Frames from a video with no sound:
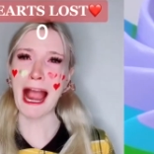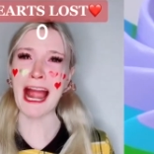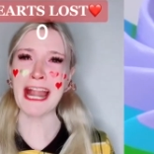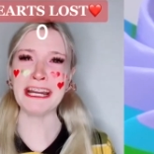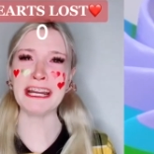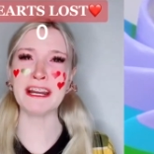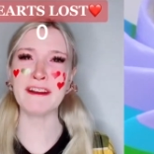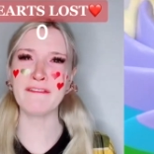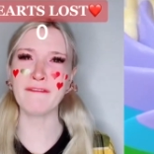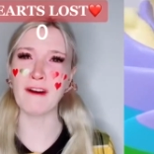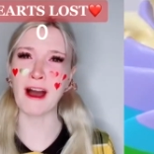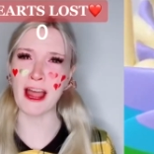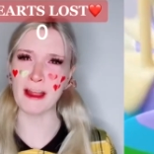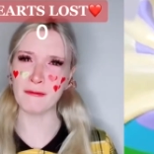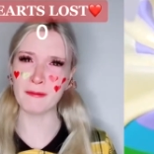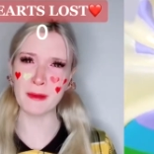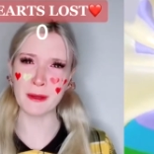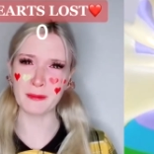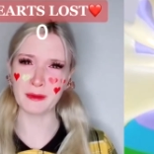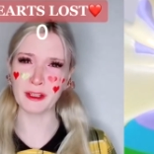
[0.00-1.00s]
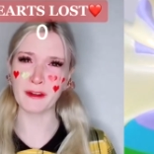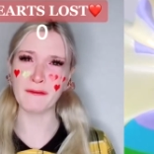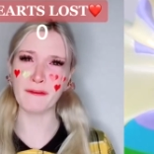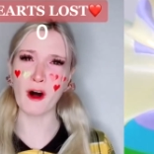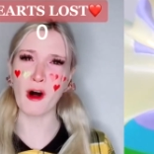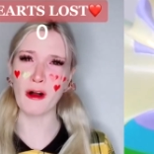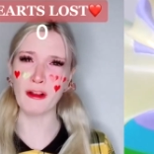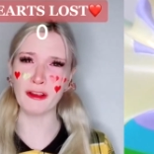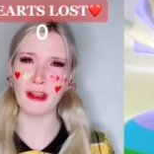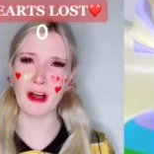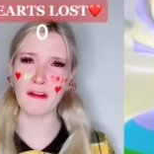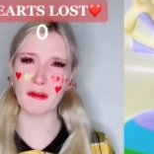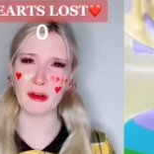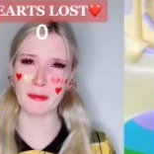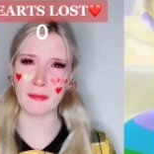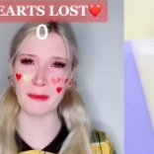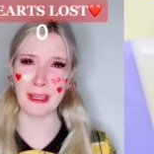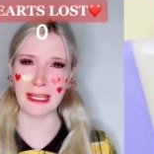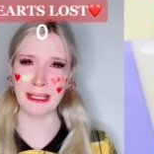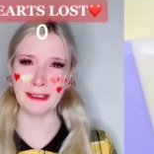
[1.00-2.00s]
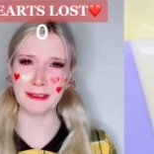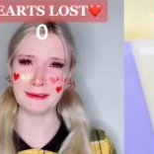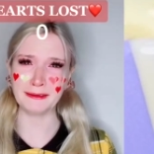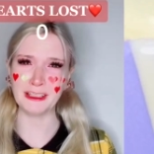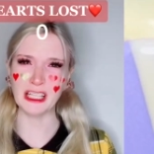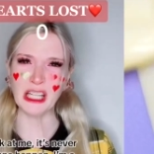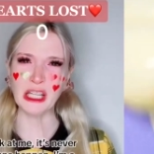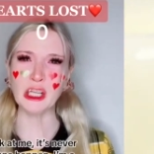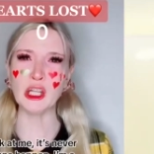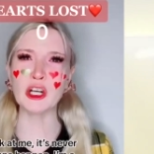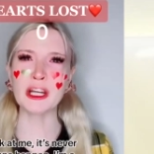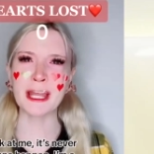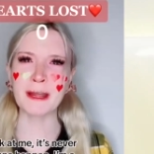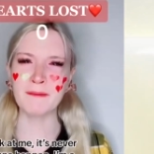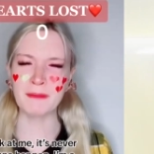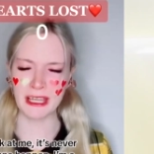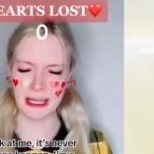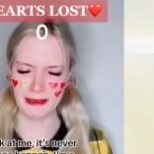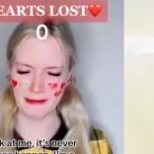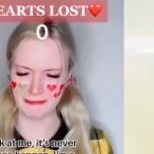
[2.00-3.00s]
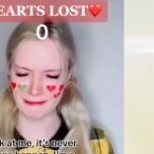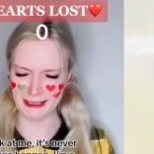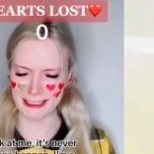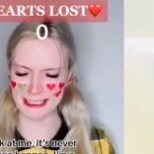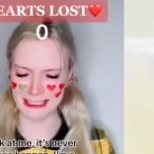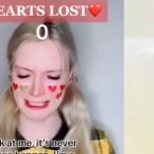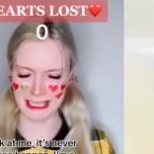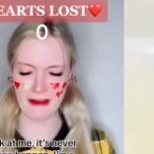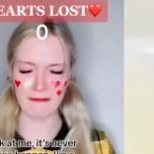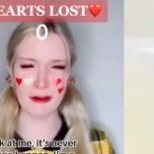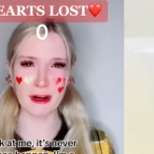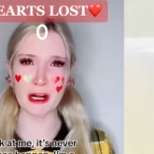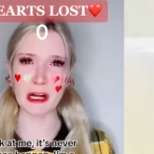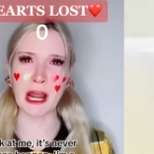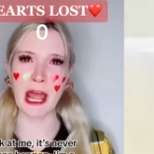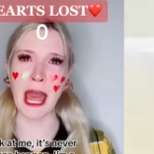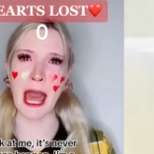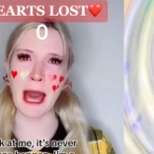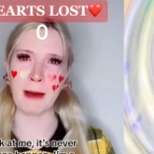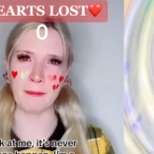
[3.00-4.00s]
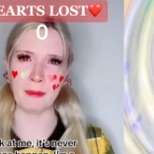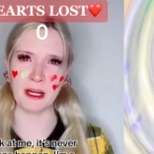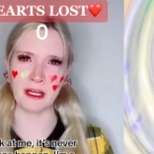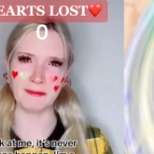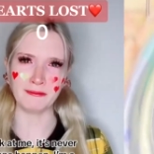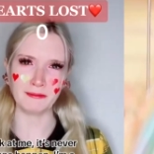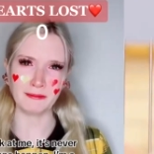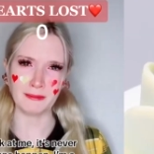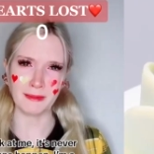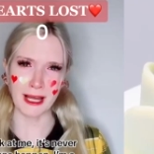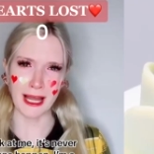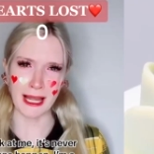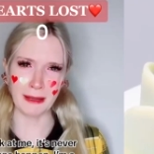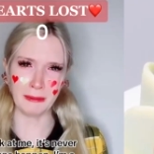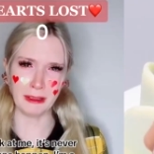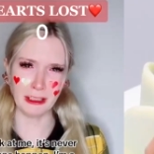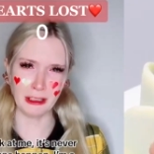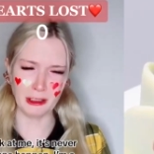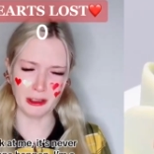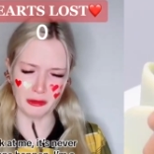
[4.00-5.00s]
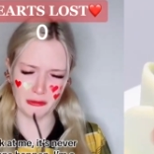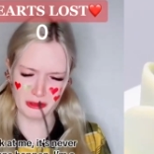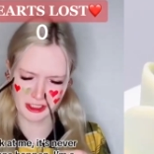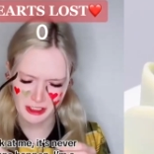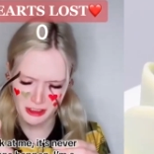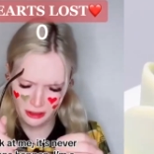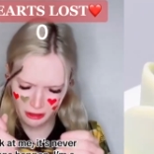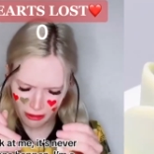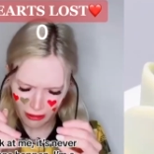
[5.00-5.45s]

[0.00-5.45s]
I need 5 people to fall in love with me. Look at me. It's never gonna happen. I'm a loser.